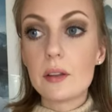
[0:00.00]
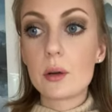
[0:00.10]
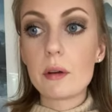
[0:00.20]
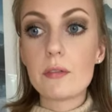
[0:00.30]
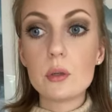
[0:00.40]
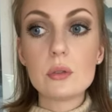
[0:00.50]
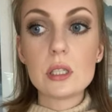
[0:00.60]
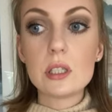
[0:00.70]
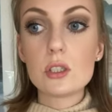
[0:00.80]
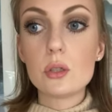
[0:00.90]
they're
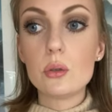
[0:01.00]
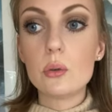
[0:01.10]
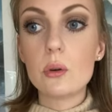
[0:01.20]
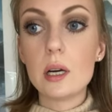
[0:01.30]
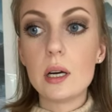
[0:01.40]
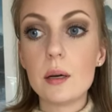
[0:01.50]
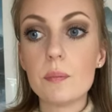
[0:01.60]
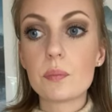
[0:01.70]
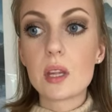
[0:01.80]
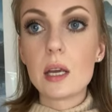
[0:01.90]
refusing to um,